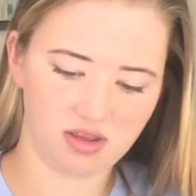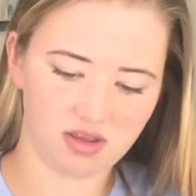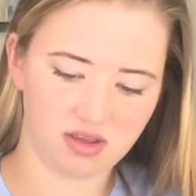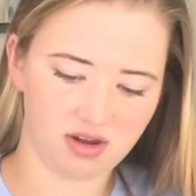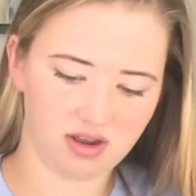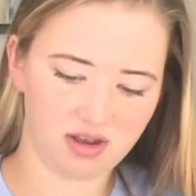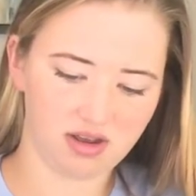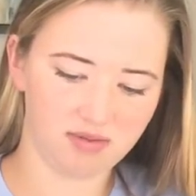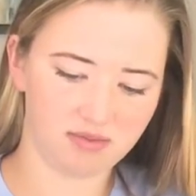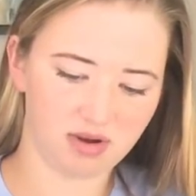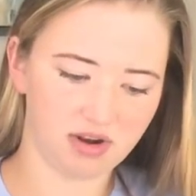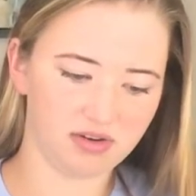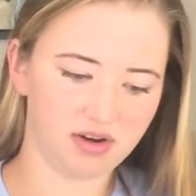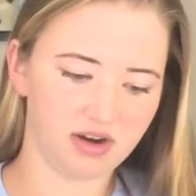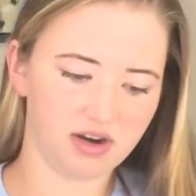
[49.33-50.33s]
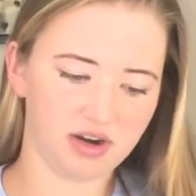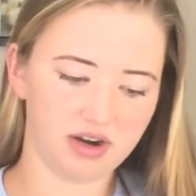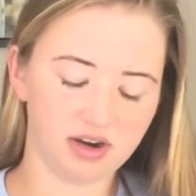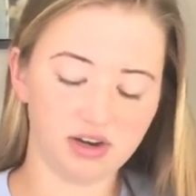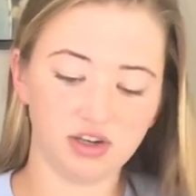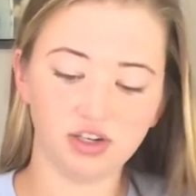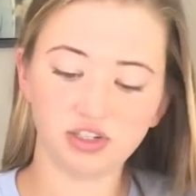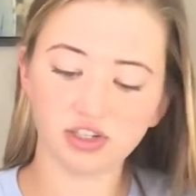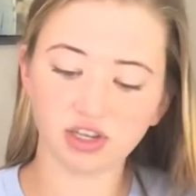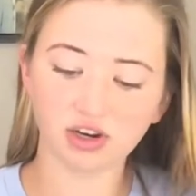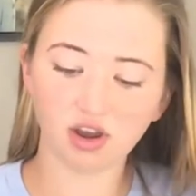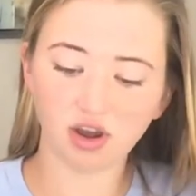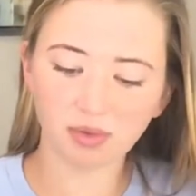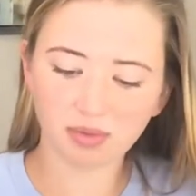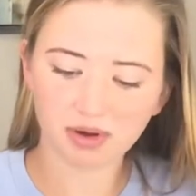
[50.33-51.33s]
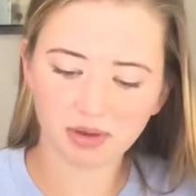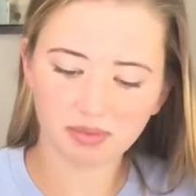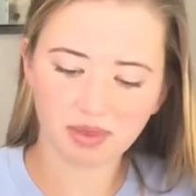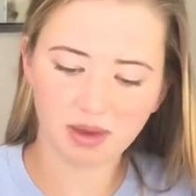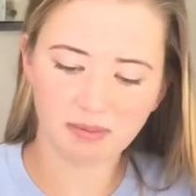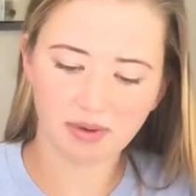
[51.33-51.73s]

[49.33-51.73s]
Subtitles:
And I have mine right here. And you're just going to open up that